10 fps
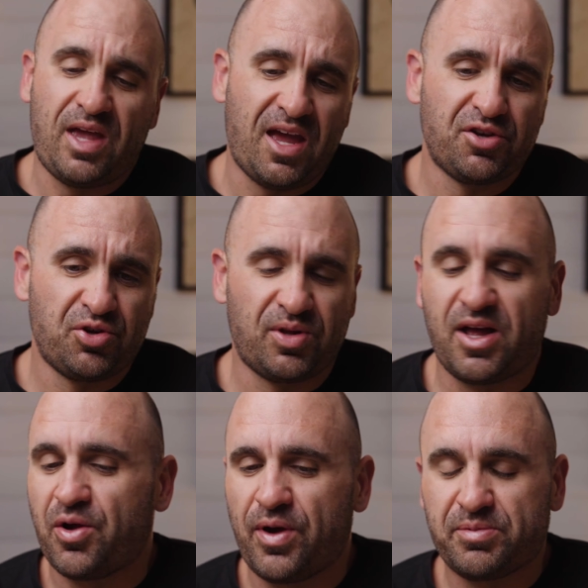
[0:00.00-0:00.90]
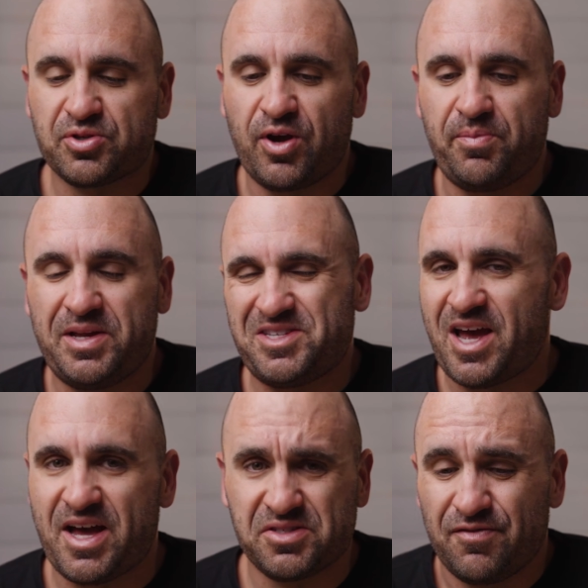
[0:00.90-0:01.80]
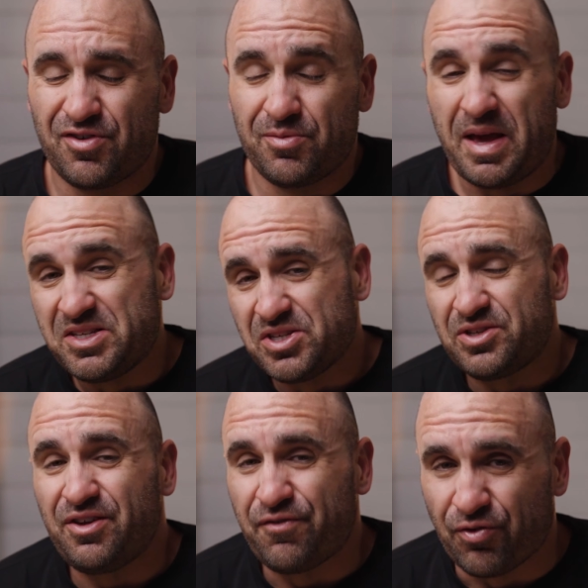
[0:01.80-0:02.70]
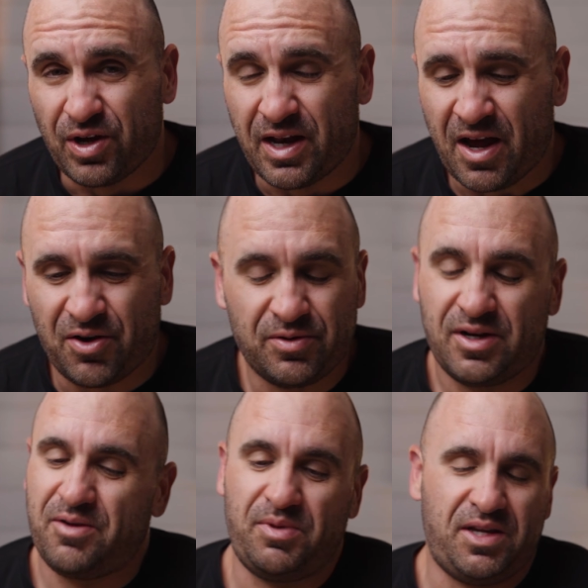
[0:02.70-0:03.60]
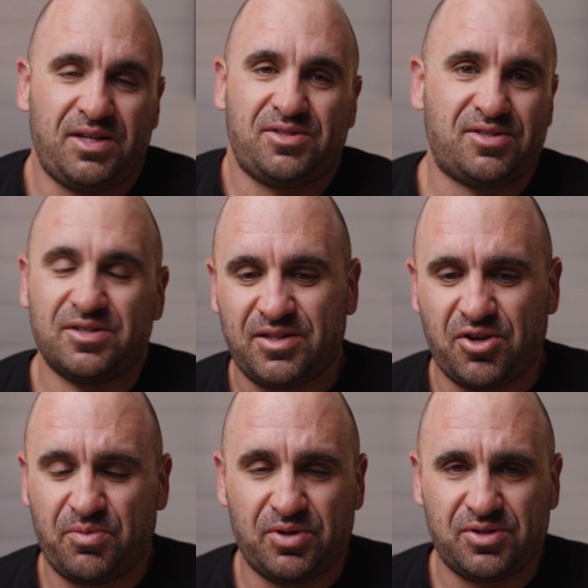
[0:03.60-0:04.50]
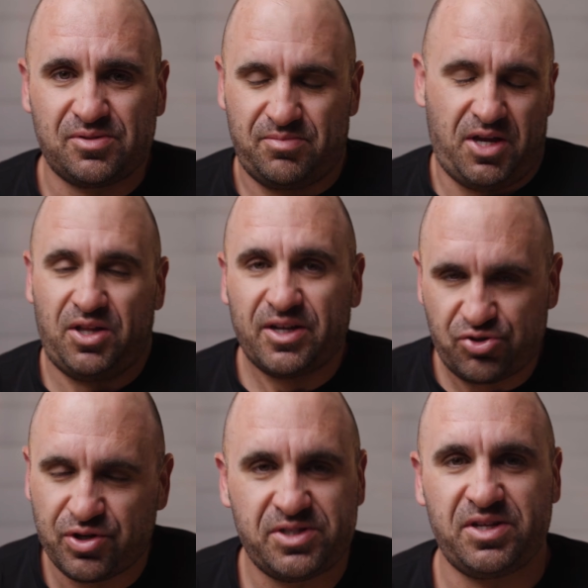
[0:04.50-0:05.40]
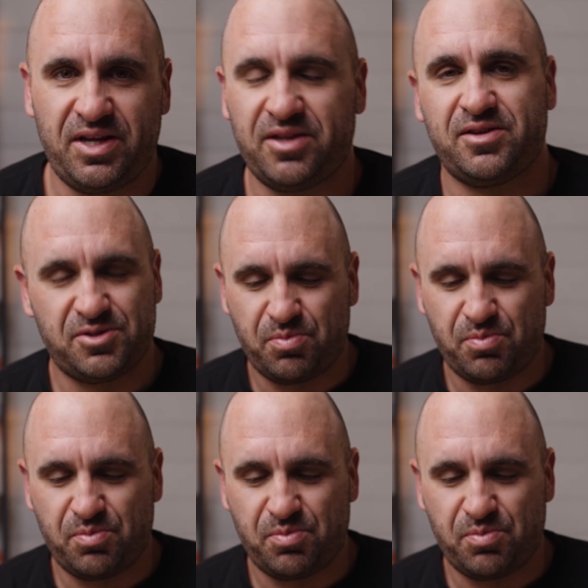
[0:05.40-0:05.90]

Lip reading: can do a lot of web scraping tasks for basically free now. It's almost like electricity at this